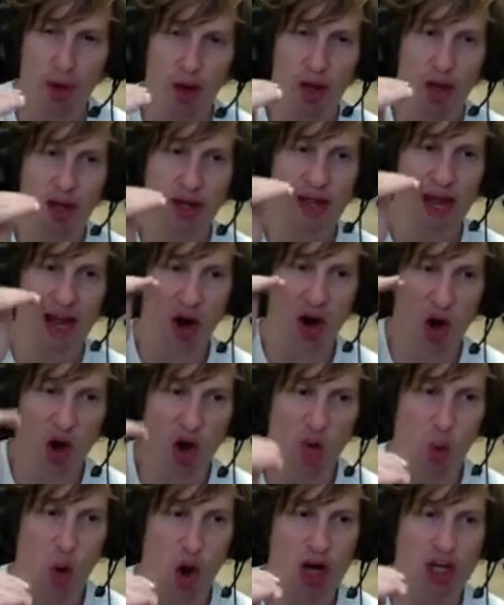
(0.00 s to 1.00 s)
like
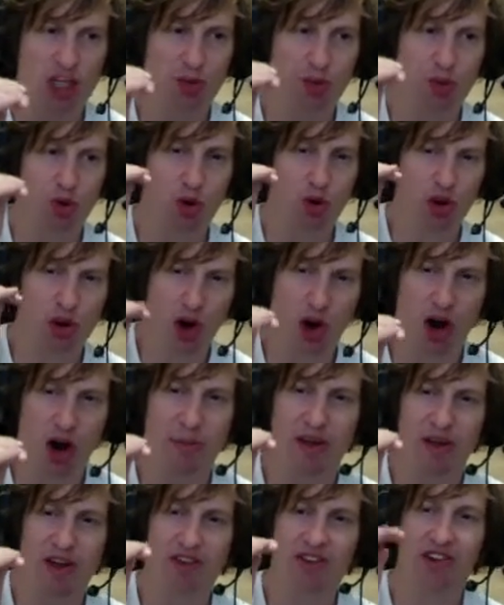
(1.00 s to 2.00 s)
unwatchable
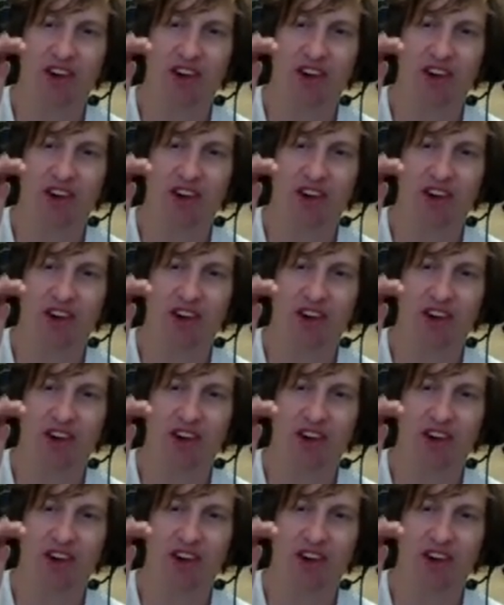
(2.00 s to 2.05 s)
garbage,